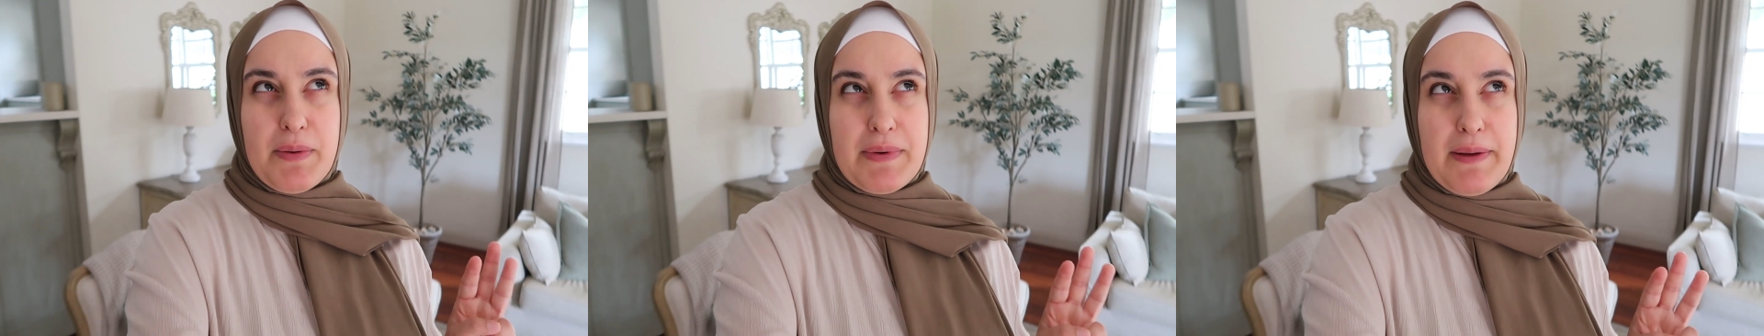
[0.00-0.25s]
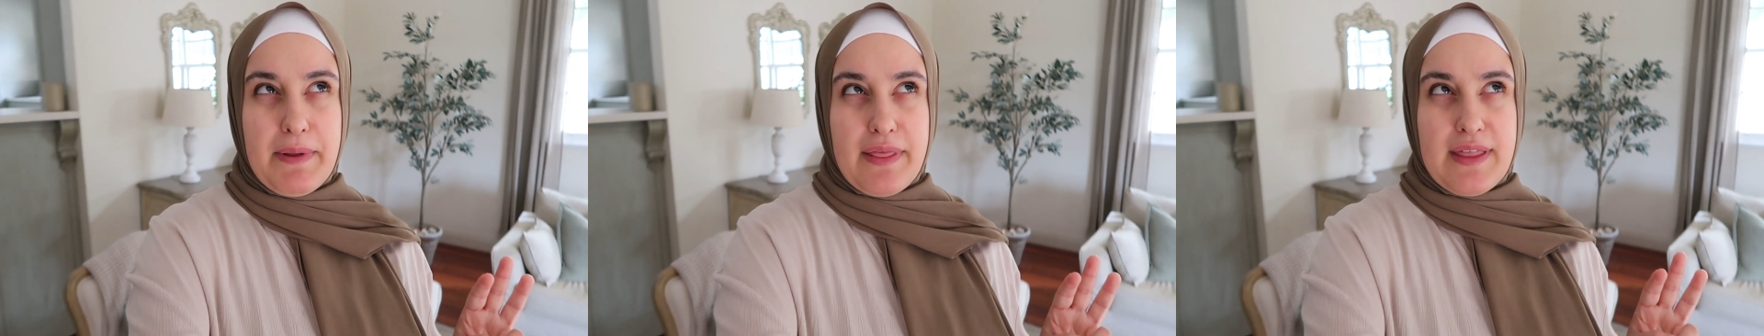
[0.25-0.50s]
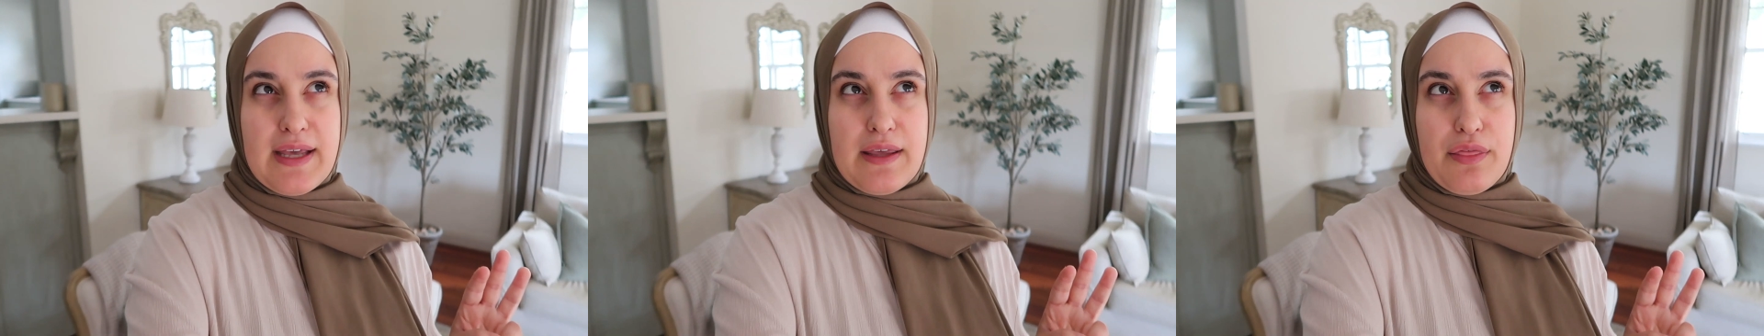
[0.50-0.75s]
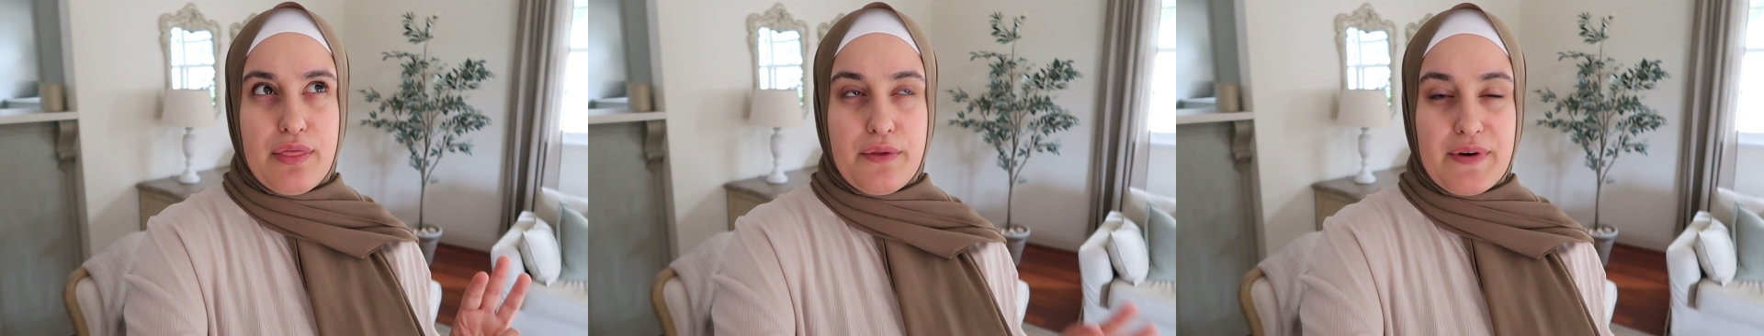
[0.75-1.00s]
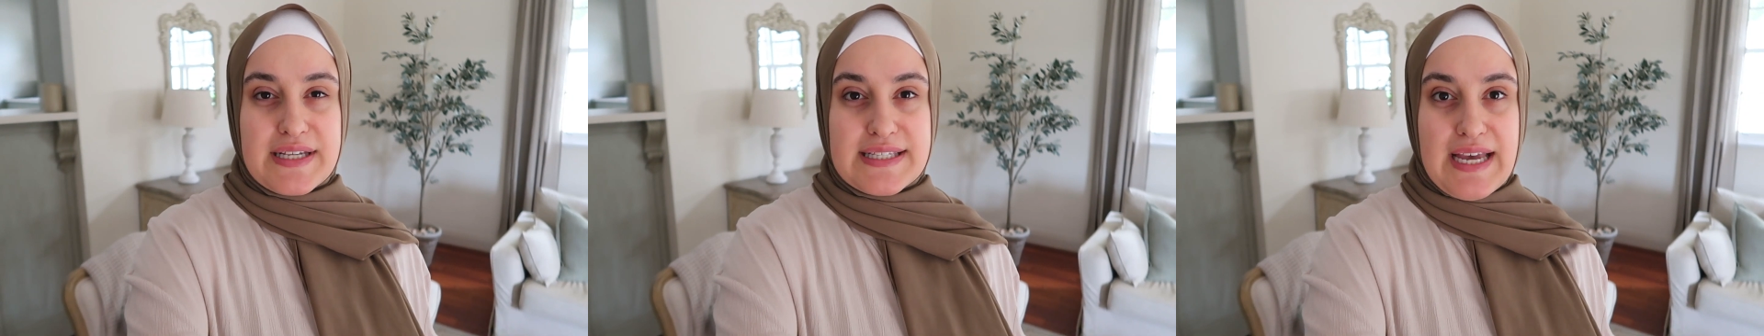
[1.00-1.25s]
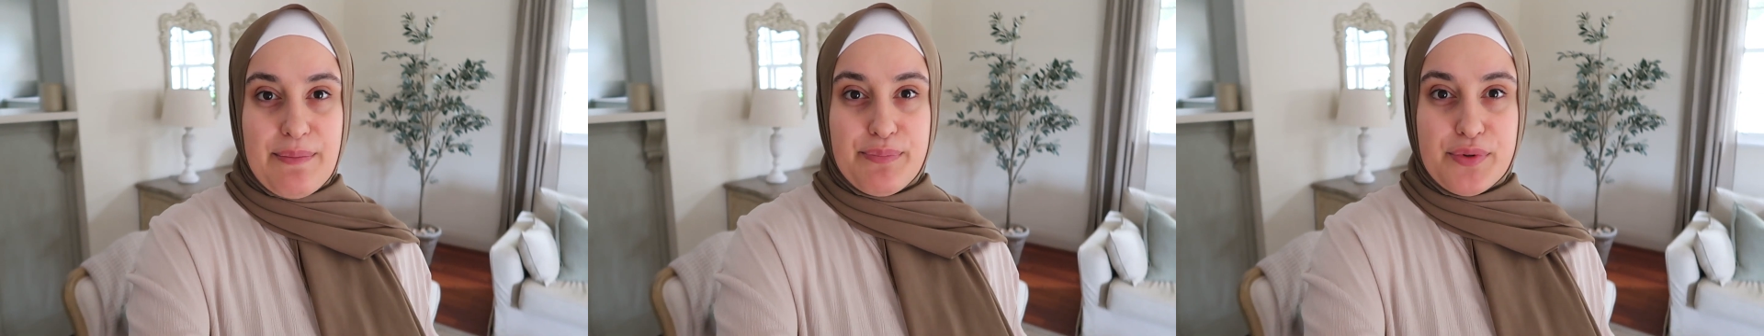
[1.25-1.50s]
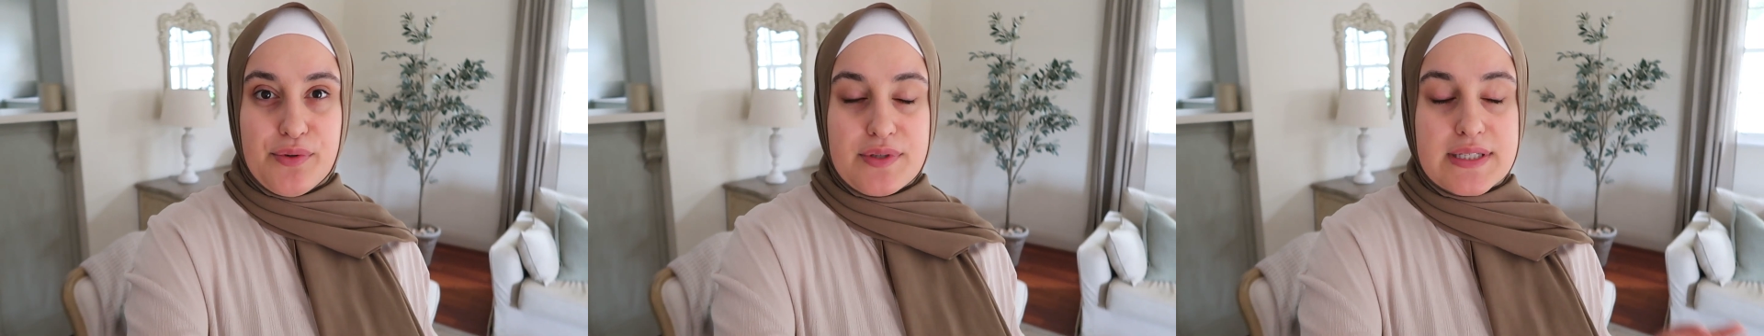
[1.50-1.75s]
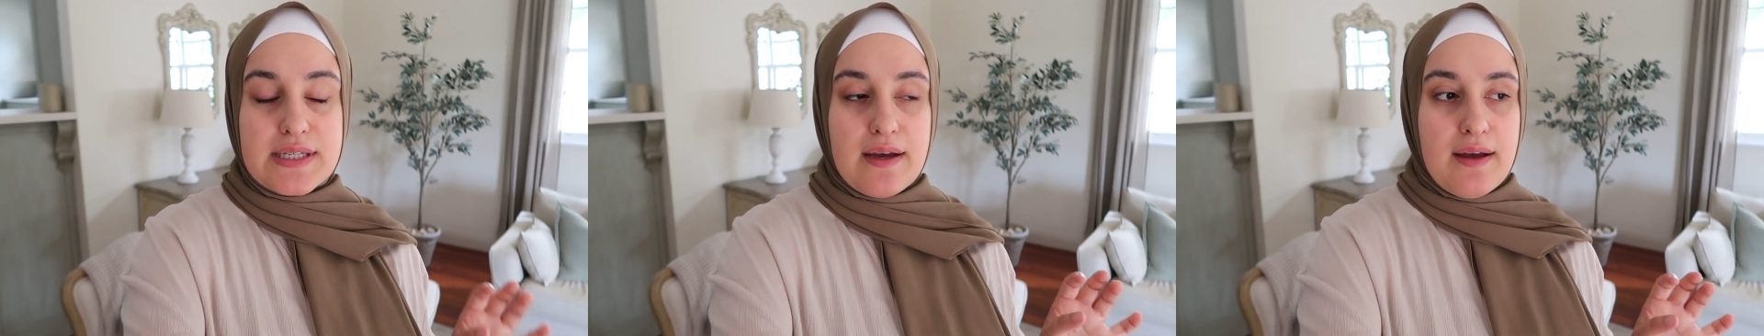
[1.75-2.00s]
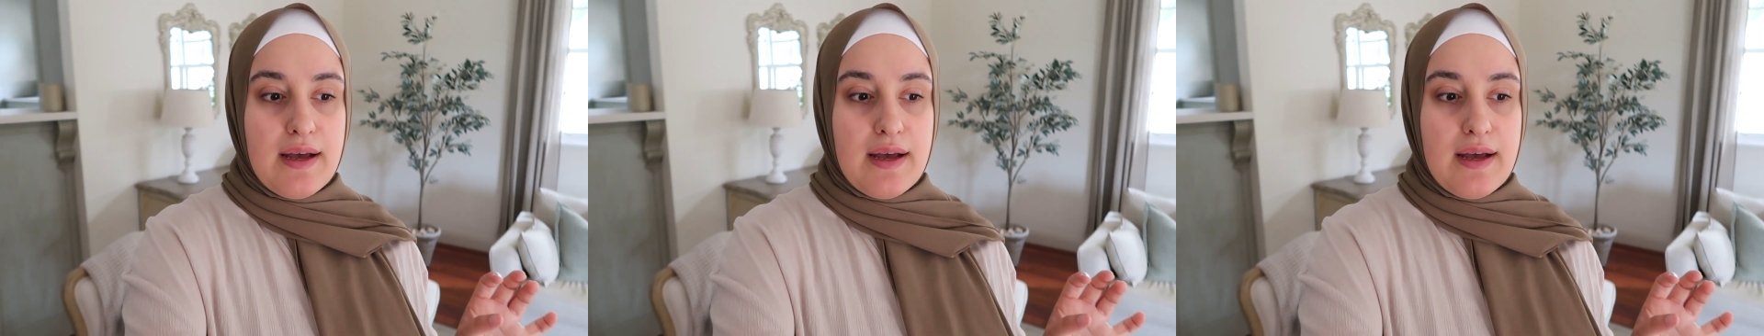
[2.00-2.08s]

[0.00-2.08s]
probably I think 3 samples